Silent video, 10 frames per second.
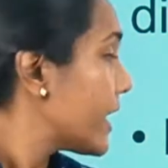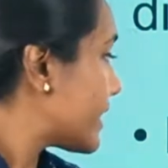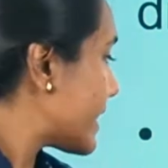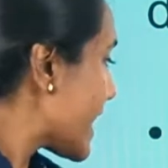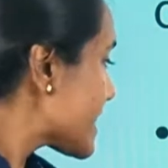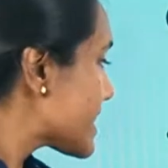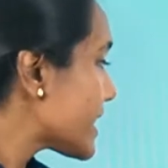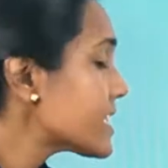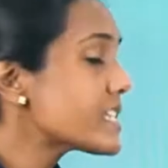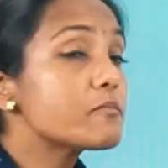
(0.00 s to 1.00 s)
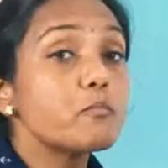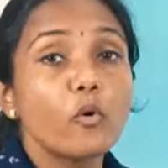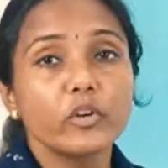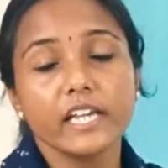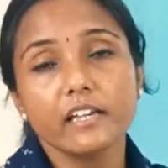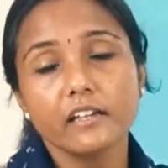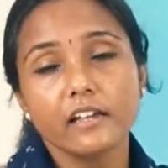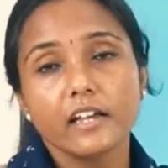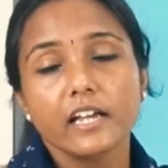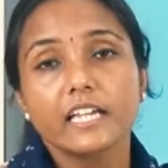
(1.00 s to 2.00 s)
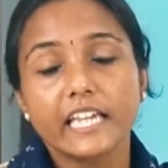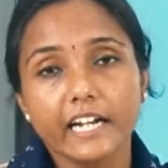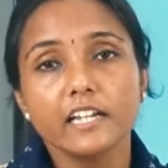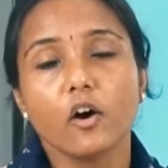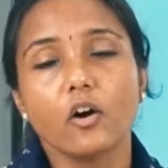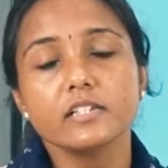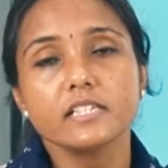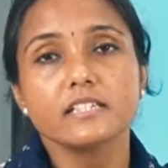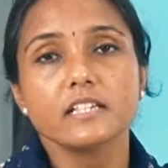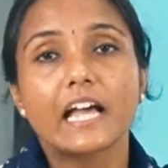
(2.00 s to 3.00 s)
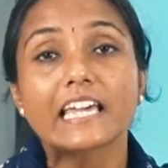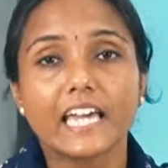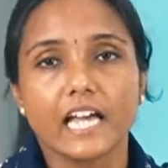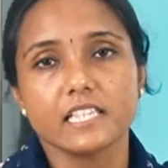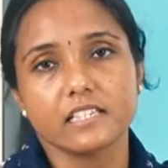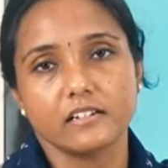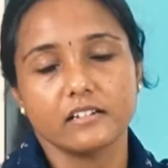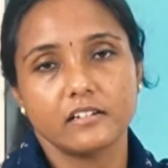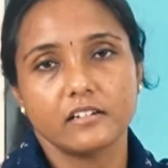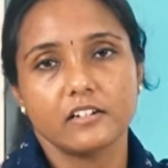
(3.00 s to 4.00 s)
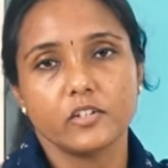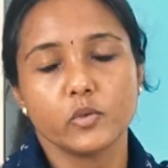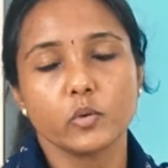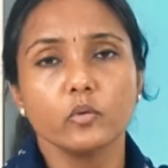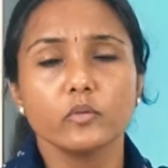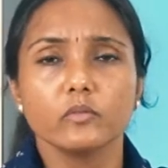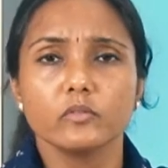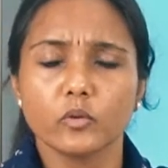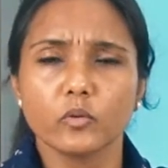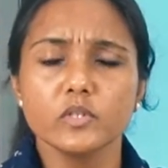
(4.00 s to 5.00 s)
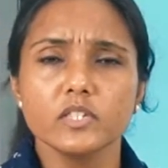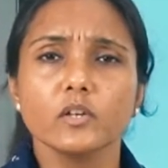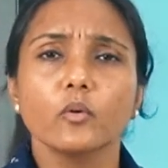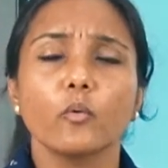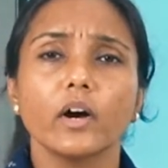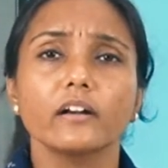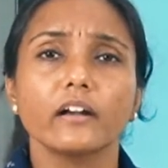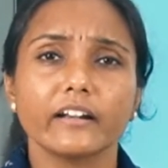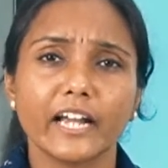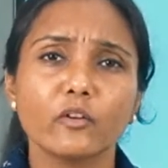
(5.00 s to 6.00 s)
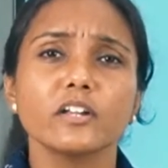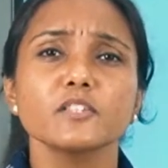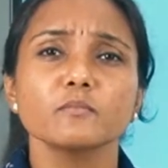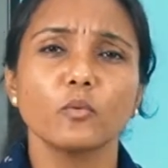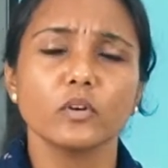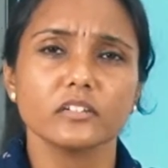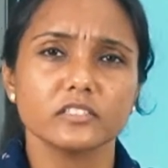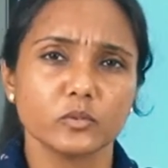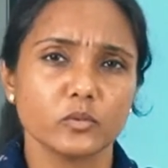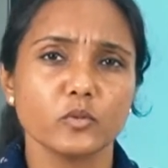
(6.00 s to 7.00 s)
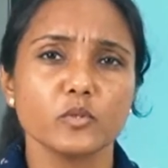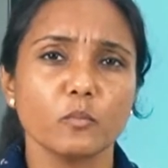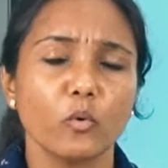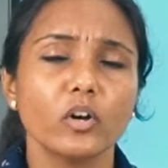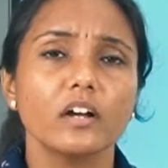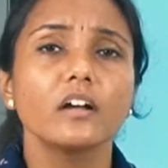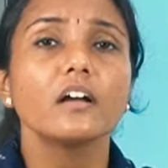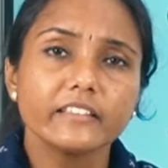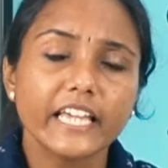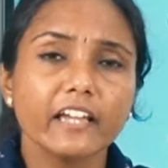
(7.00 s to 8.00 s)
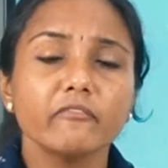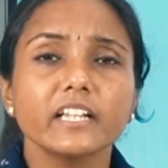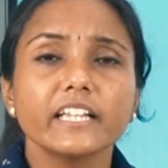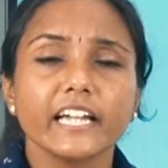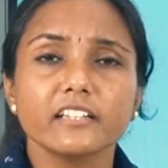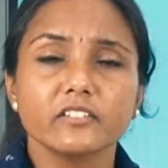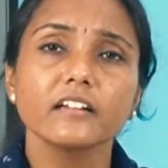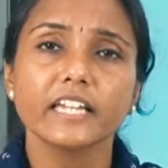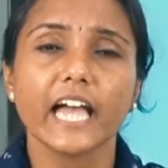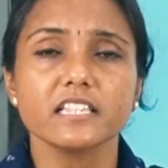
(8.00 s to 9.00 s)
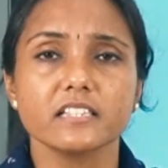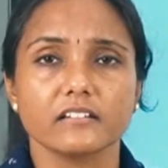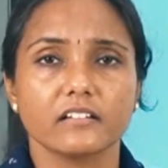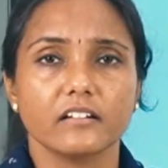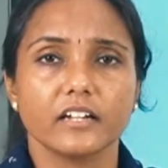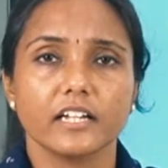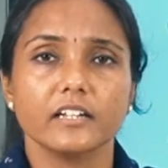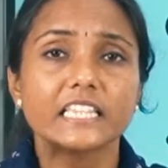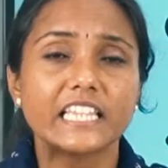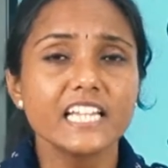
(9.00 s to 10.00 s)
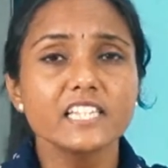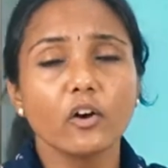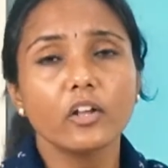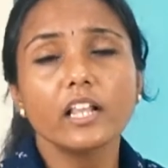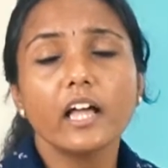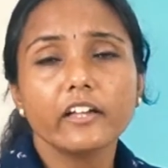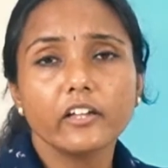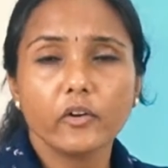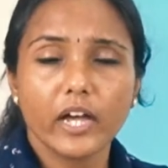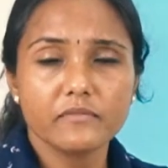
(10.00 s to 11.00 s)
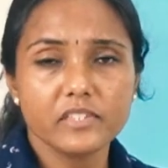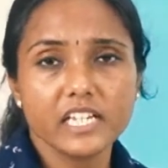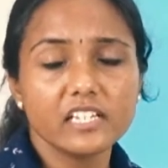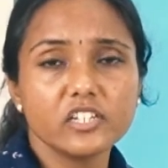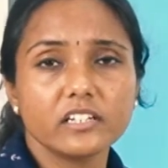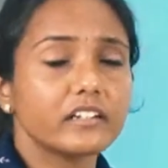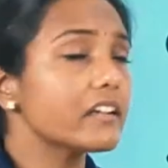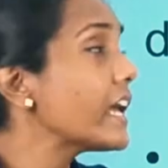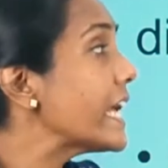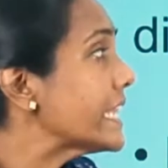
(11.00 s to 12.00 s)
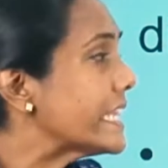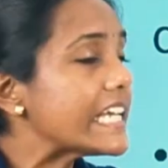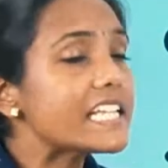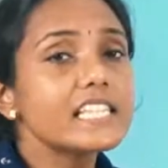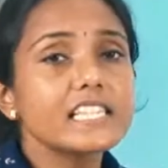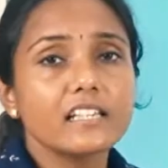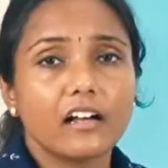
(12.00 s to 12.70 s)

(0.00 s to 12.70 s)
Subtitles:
the next is smoking can cause cancer. So those who are regular smokers, those who smoke, they will get cancer. These all you have seen, children, these